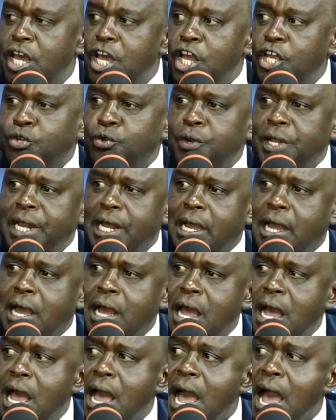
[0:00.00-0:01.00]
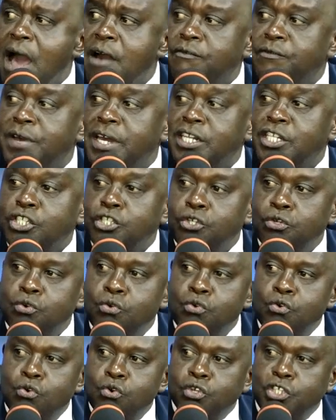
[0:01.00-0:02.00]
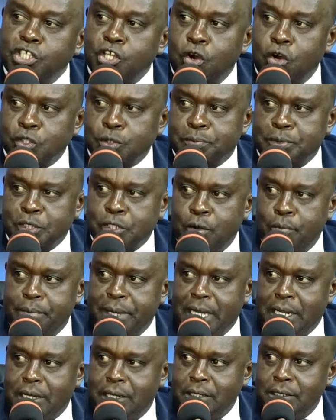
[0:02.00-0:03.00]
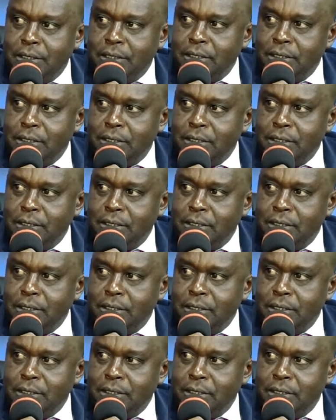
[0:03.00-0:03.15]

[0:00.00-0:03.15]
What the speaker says: You incur a very huge hospital bill.